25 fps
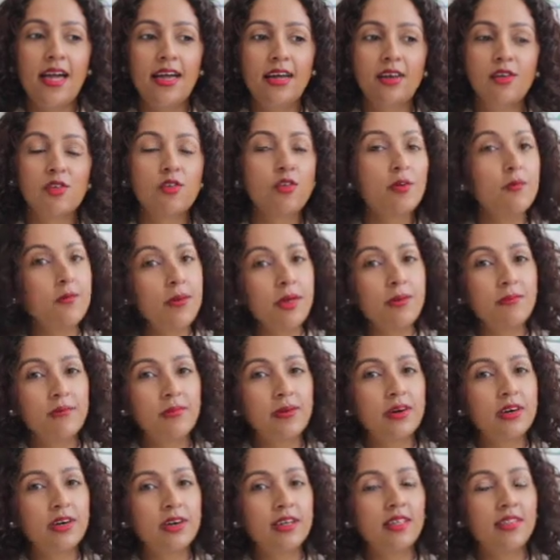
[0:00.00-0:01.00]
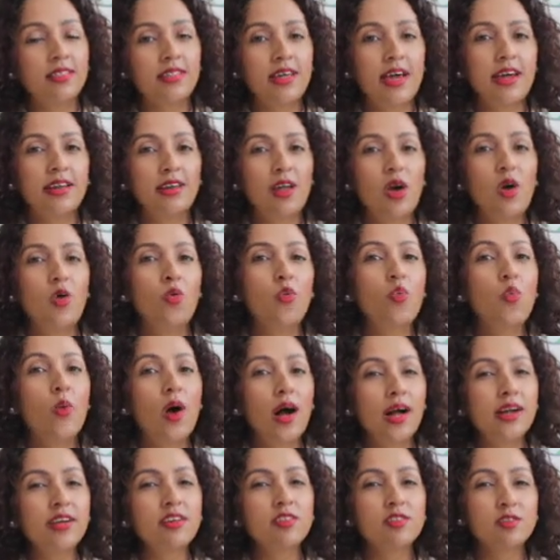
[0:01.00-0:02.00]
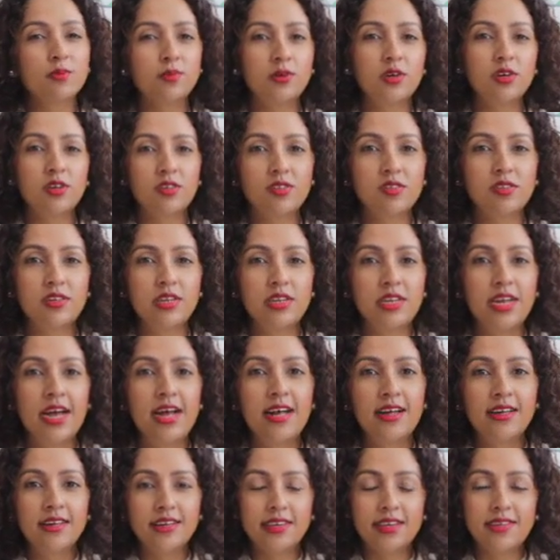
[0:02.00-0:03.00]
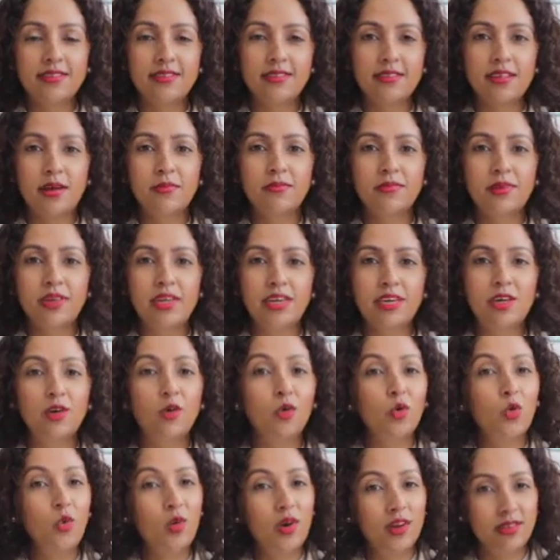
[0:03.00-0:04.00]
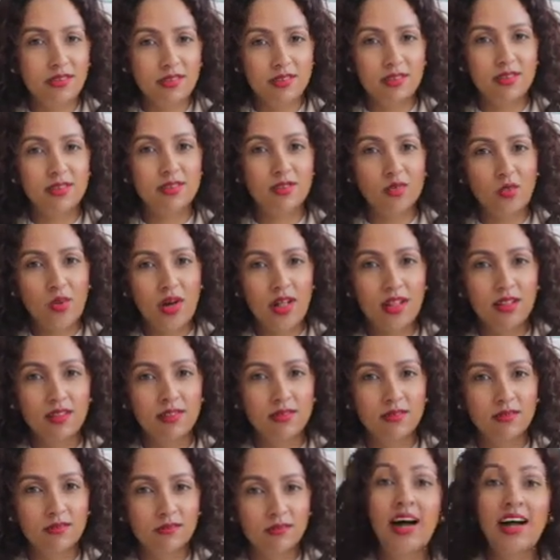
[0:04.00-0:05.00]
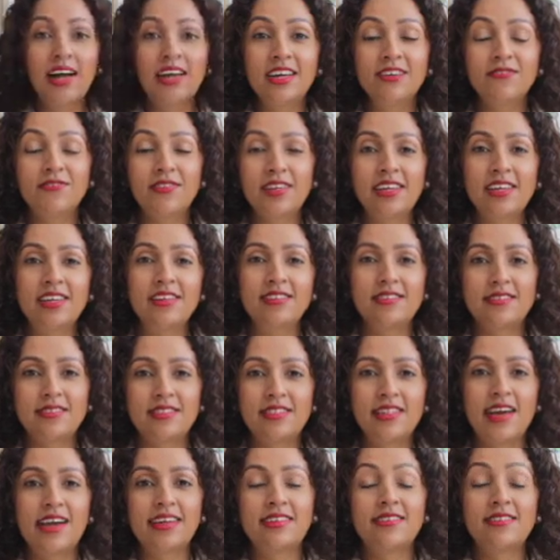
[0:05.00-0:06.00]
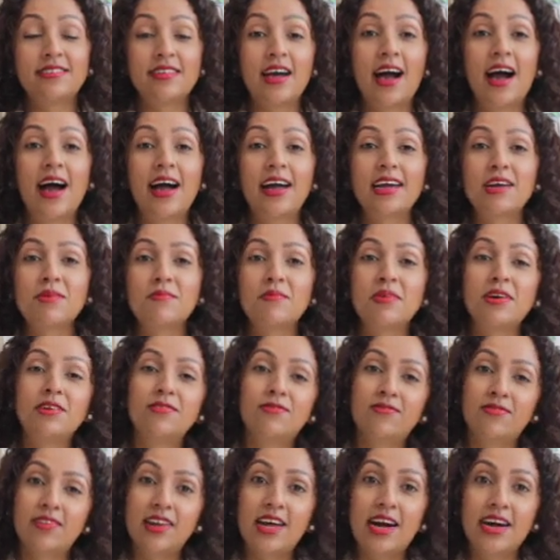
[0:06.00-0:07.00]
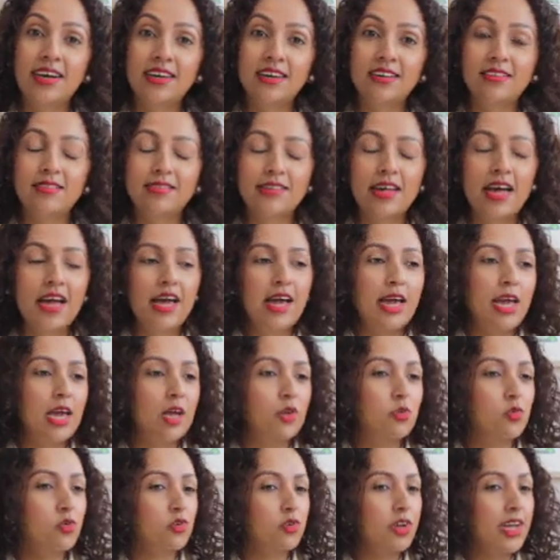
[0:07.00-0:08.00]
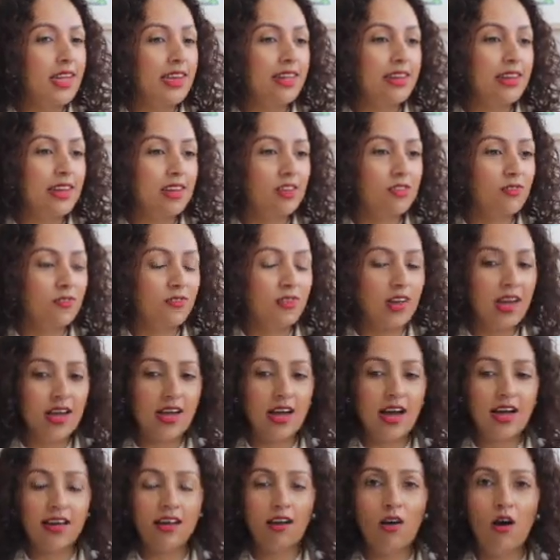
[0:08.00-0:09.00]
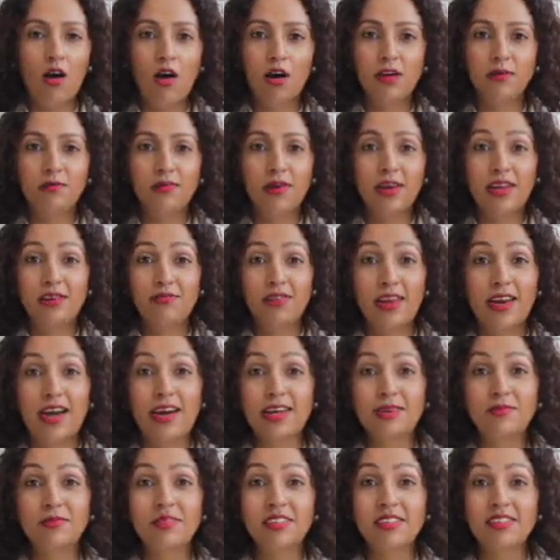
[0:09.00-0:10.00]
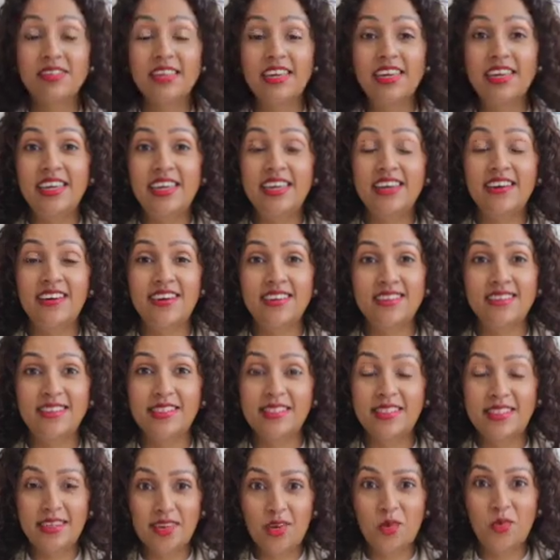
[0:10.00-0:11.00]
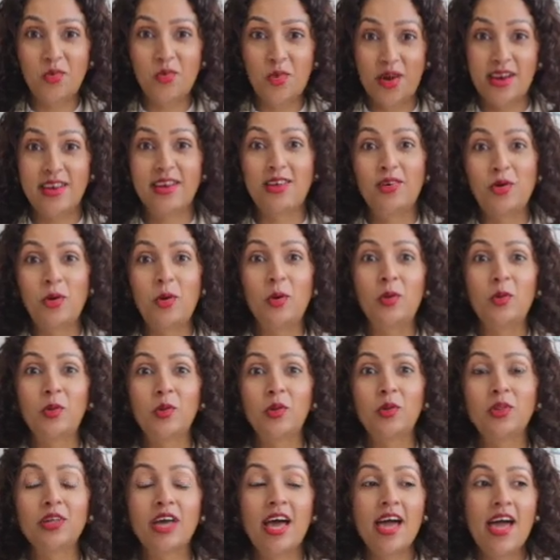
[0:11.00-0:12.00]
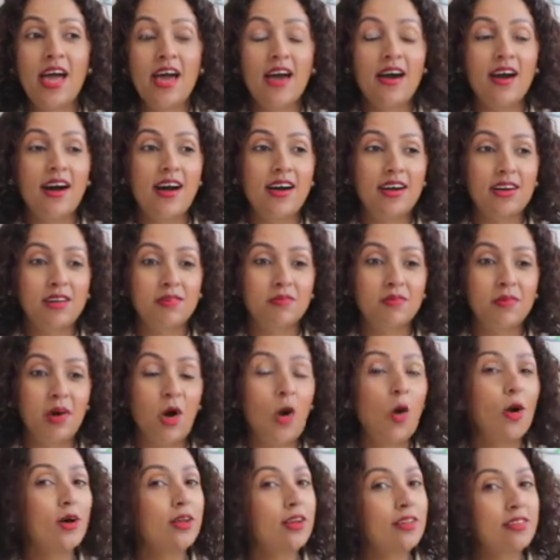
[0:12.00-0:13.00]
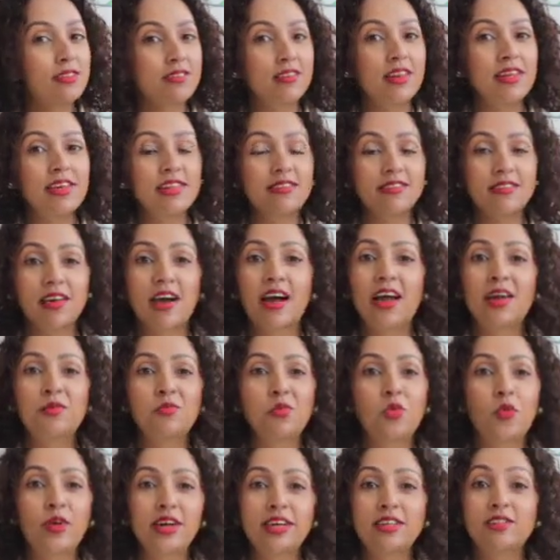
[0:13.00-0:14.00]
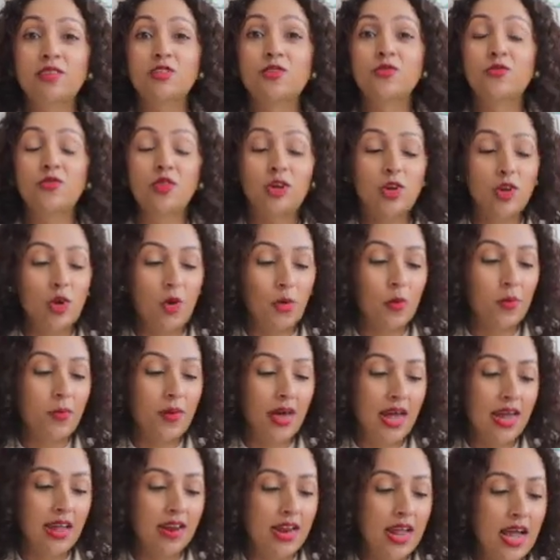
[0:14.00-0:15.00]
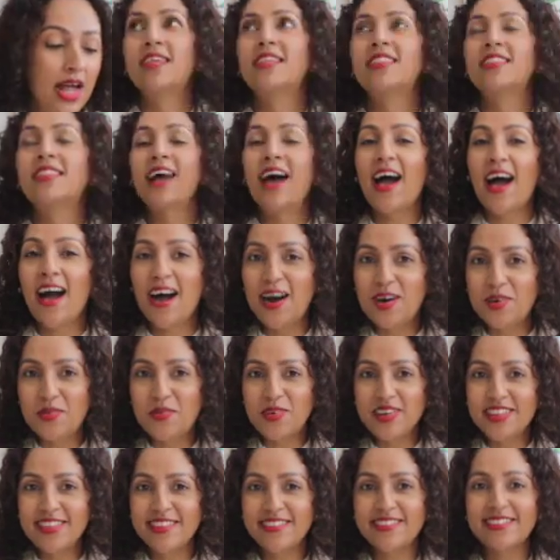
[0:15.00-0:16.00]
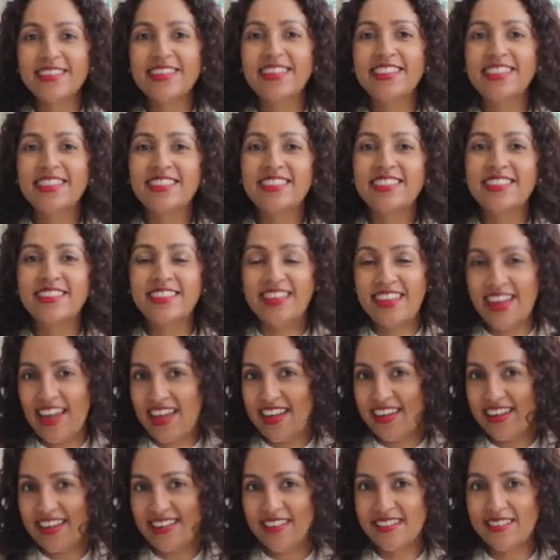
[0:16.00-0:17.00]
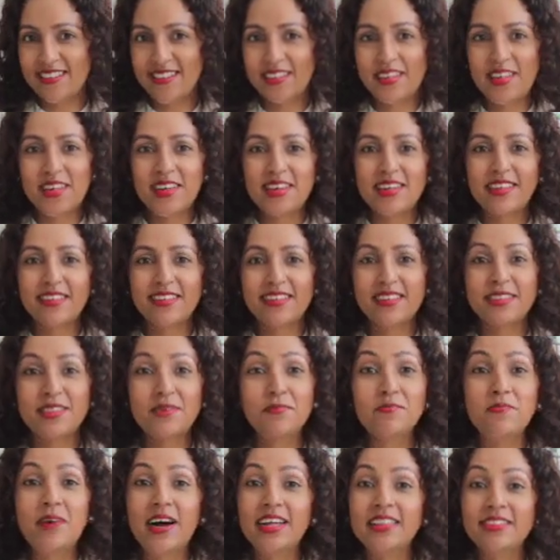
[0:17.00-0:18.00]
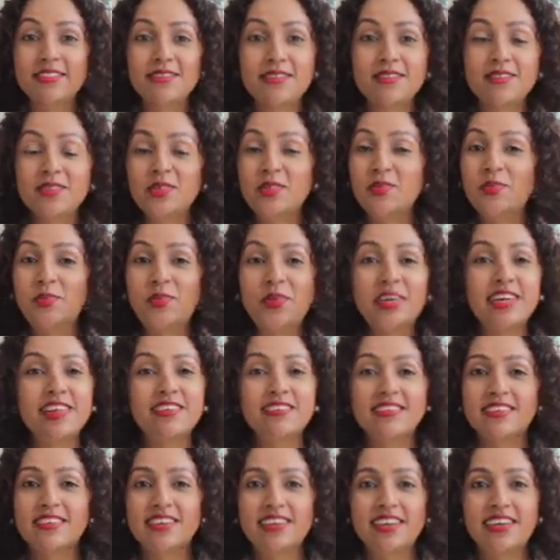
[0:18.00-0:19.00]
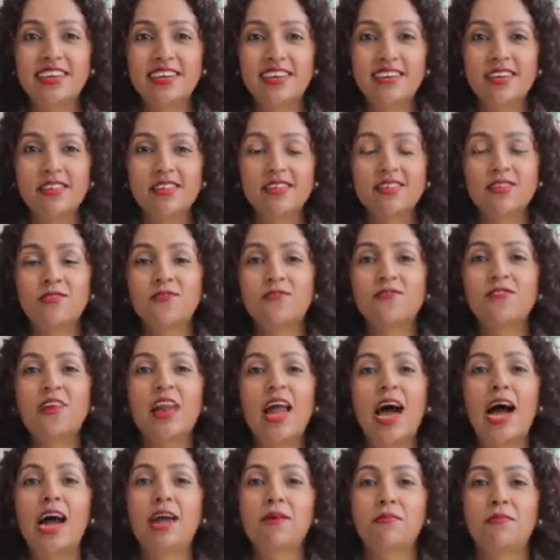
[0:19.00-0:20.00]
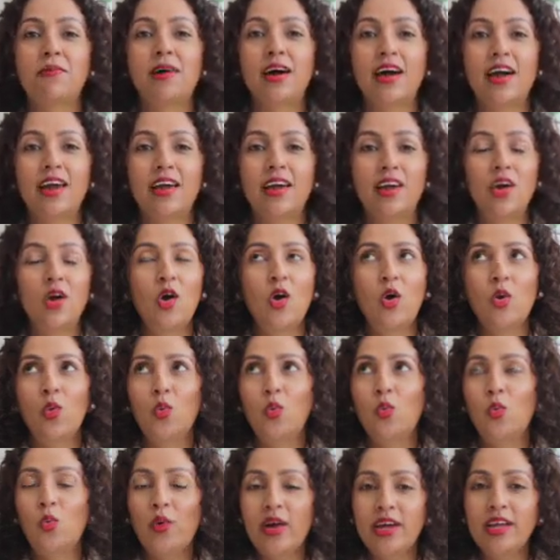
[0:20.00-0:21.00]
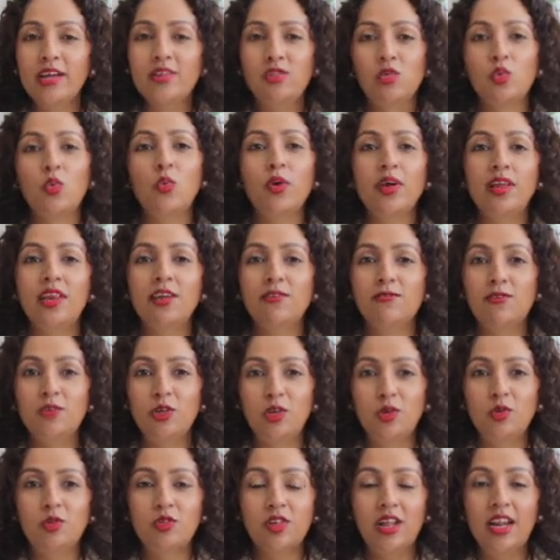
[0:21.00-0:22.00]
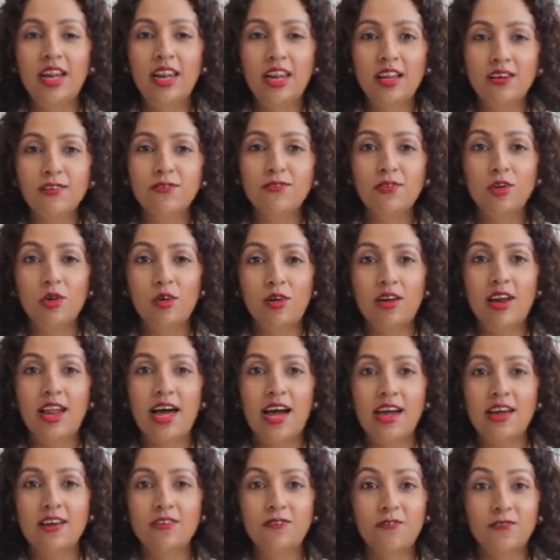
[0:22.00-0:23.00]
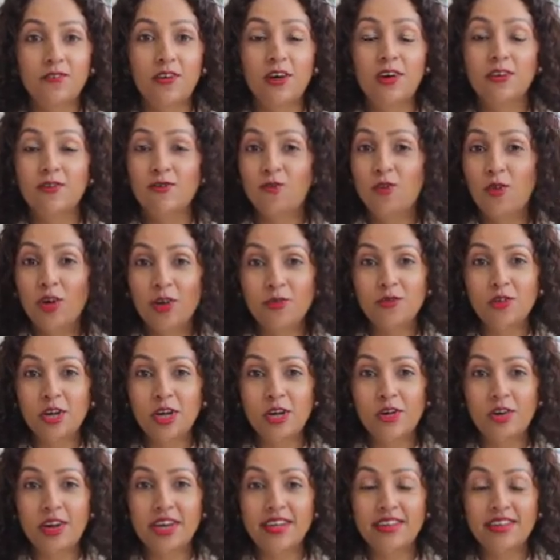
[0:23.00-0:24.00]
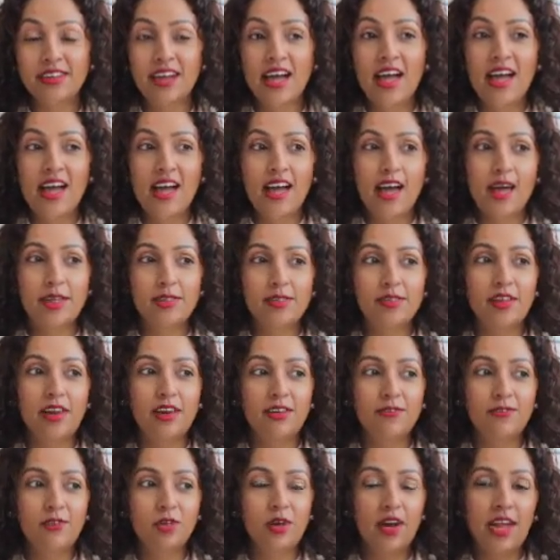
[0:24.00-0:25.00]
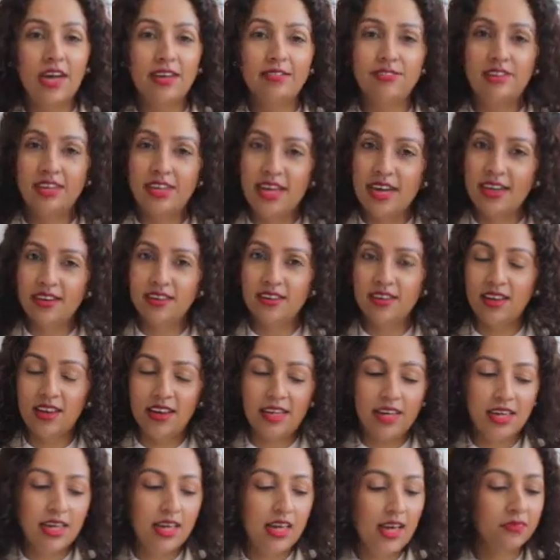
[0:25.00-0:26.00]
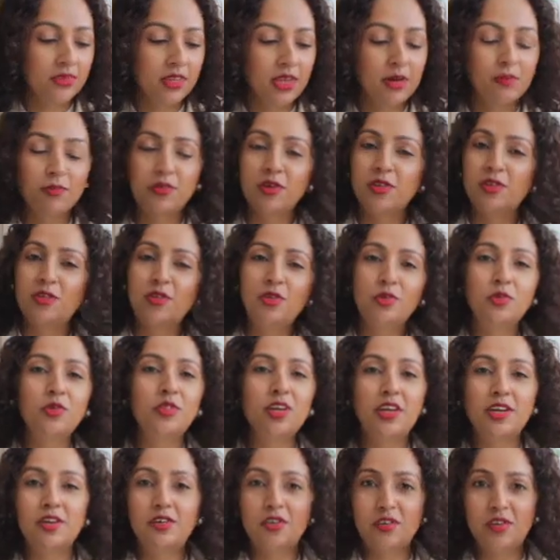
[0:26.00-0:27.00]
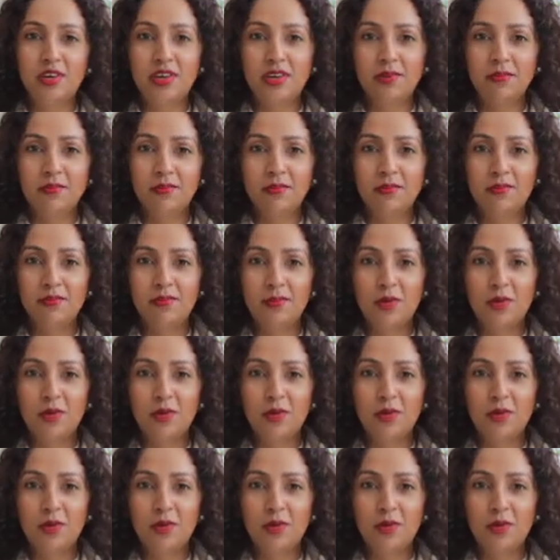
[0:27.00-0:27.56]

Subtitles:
and remember that a wise person is somebody who listens well. 5 is that time flies. It really does fly. I can't believe that I am sitting here as a 31-year-old. Honestly, time waits for no man. The hours, the days, the months, the weeks, the years fly by way too quickly for you to live your life full of regret and to live your life stagnantly. Pursue that dream.